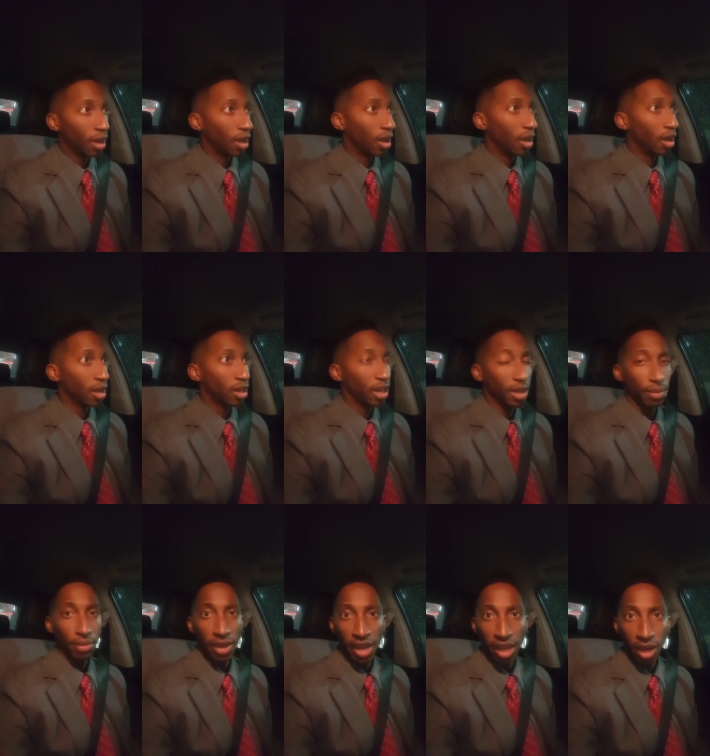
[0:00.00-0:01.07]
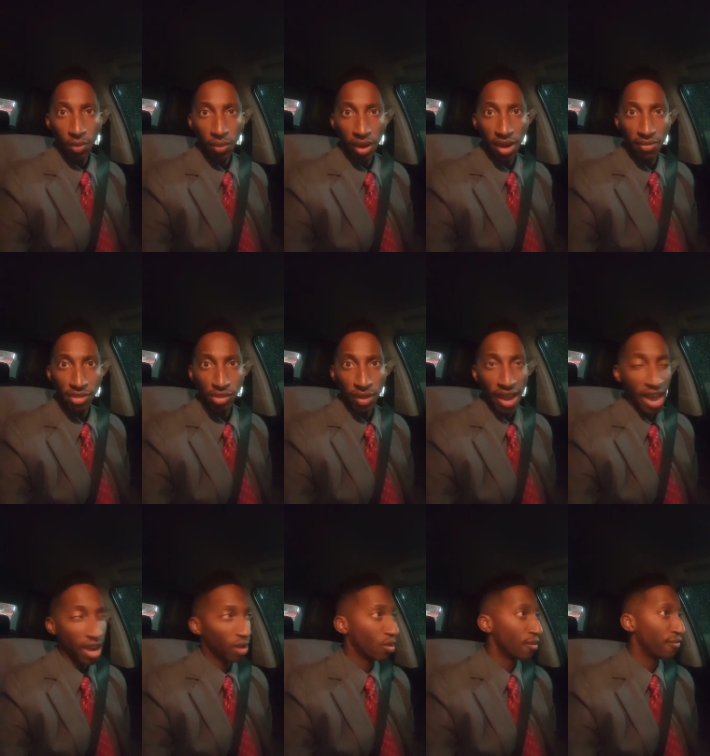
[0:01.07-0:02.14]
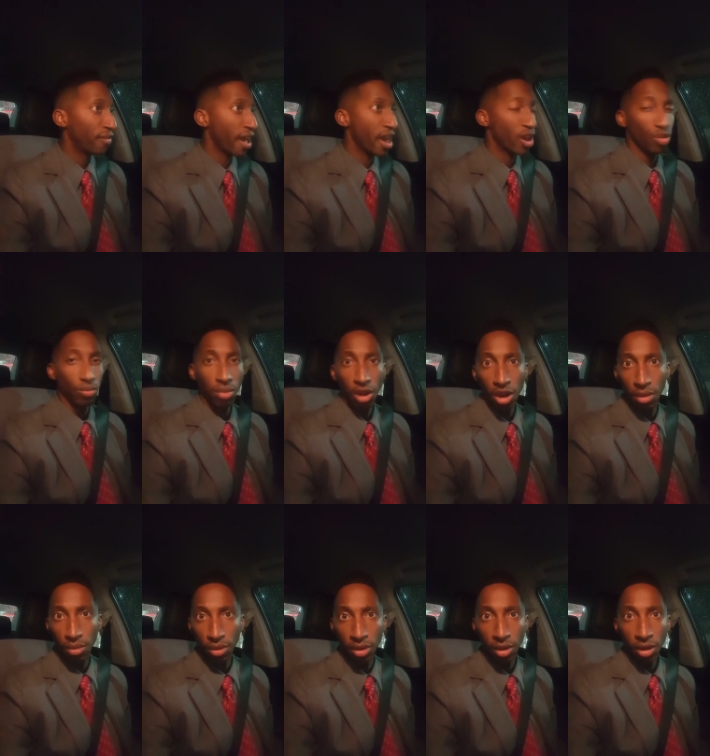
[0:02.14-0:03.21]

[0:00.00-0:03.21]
uh, couldn't make it or whatever, so I had to go and find a new barber.